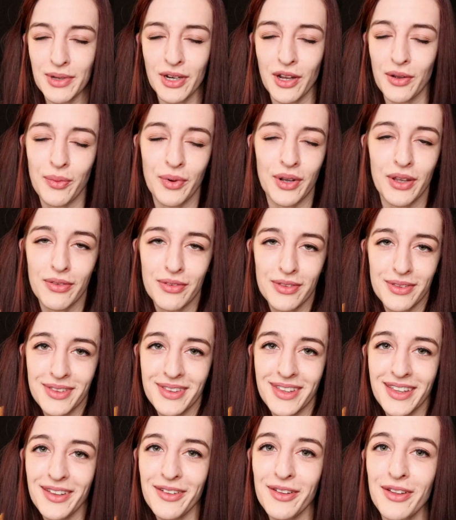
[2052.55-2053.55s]
me know what
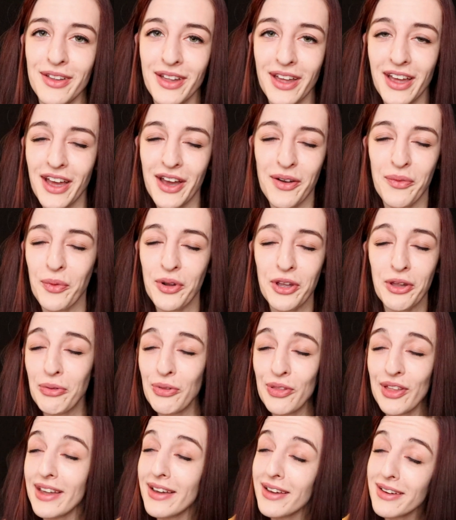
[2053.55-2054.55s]
you
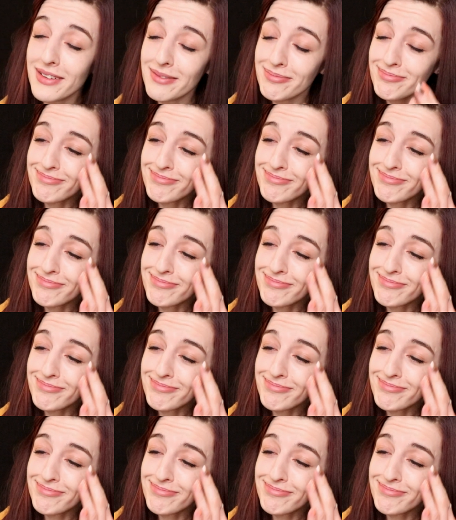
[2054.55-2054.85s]
think.